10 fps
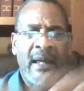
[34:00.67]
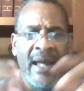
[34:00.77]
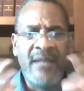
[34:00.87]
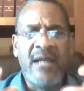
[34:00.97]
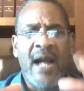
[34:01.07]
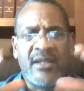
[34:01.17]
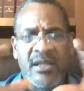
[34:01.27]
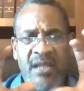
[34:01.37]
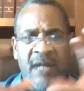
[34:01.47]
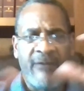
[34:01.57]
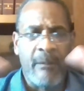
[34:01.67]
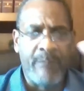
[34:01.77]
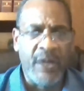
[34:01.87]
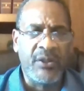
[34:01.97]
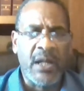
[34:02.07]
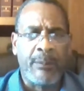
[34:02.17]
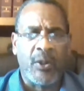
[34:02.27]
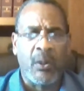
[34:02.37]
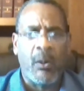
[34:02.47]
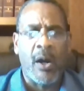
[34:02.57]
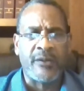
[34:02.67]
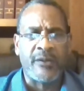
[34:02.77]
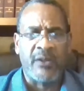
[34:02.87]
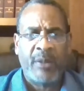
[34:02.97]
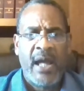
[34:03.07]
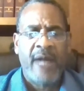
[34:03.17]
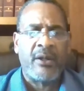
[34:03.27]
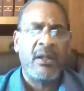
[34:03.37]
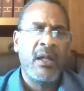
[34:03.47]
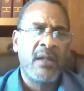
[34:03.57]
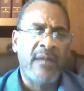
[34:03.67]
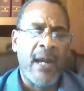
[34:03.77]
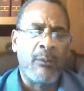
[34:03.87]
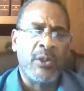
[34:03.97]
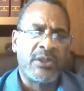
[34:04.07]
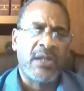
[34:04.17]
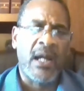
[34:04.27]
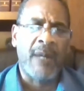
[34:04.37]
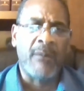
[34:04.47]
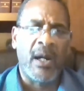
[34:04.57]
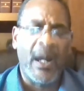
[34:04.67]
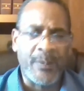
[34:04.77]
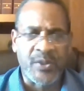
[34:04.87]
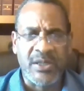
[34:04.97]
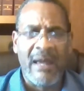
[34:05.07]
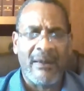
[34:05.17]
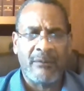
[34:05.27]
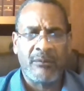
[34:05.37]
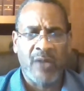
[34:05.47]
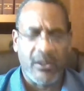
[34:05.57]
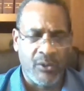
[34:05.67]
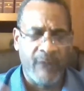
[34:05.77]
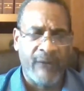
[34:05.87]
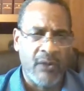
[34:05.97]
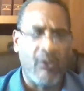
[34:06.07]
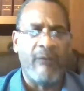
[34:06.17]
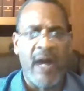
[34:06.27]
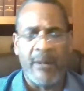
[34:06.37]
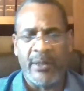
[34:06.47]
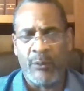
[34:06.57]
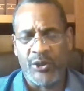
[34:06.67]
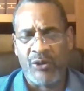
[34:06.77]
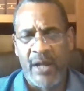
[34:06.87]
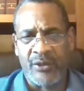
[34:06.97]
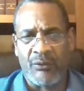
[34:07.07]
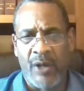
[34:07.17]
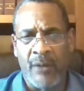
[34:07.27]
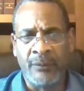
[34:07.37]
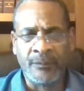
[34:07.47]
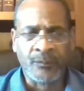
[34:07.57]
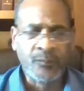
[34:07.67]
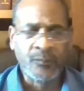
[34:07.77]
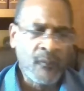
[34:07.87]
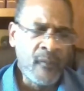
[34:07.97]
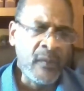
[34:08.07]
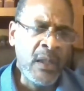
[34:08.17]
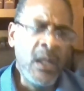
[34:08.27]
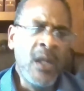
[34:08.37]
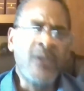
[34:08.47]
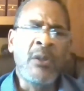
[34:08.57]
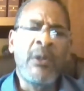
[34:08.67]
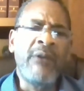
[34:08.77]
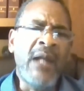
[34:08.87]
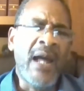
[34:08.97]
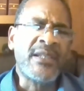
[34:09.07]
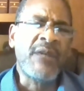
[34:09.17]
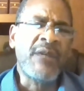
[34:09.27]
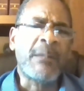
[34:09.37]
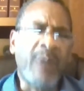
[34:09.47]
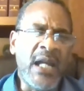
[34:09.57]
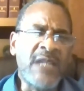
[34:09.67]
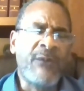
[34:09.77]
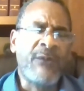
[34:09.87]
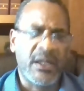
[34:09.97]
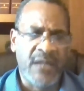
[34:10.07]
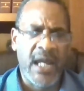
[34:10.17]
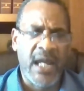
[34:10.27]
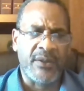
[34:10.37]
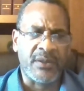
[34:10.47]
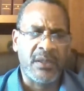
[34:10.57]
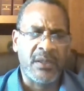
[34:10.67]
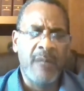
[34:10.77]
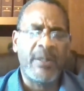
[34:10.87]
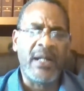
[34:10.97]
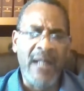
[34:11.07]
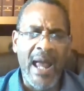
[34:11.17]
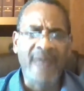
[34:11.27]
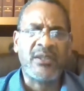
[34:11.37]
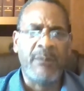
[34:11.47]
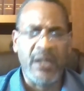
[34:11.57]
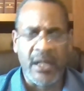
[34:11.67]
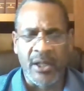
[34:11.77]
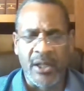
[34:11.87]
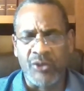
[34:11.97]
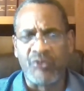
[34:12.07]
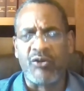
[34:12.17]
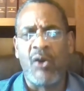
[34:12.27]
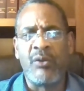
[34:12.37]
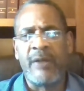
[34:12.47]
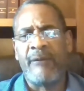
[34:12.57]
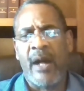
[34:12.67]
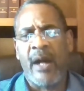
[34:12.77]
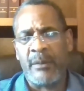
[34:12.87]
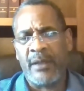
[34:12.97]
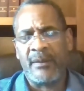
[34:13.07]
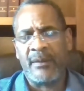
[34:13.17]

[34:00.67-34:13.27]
and toxicity from building up on the walls of the planter that would upset the good fungal environment that we're trying to grow. So we realized there is a place for containers, but it has to be in a controlled environment.